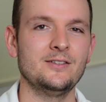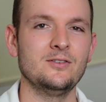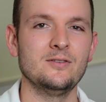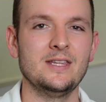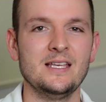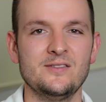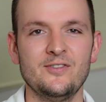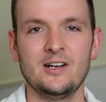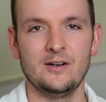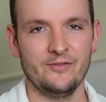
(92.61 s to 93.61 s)
to their
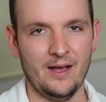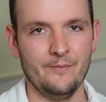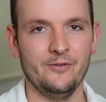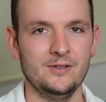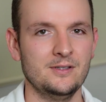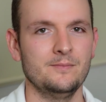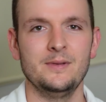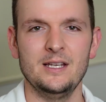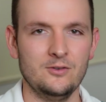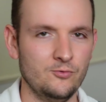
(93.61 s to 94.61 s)
sphere of comfort,
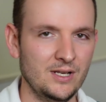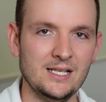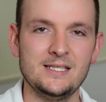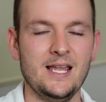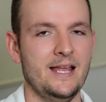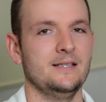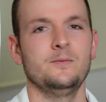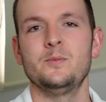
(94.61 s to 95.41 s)
be it real estate,